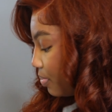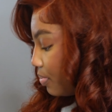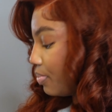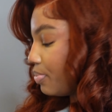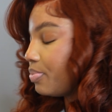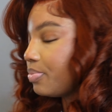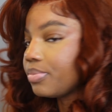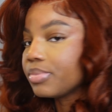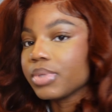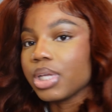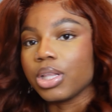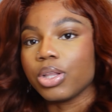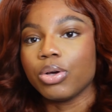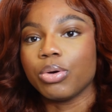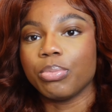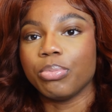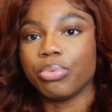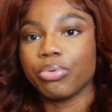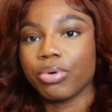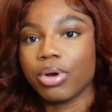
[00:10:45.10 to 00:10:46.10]
a little
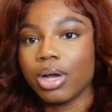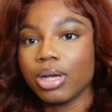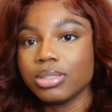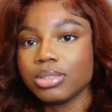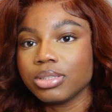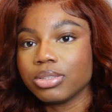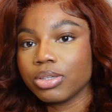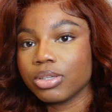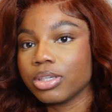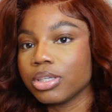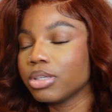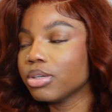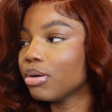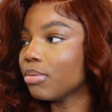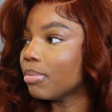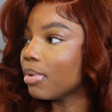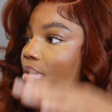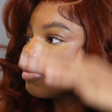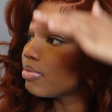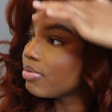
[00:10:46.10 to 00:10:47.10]
bronzer on
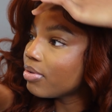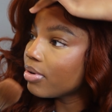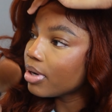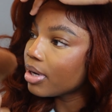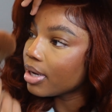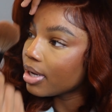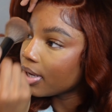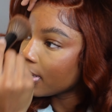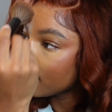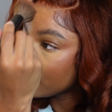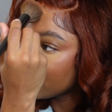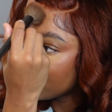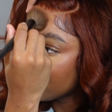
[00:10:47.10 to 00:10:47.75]
my forehead.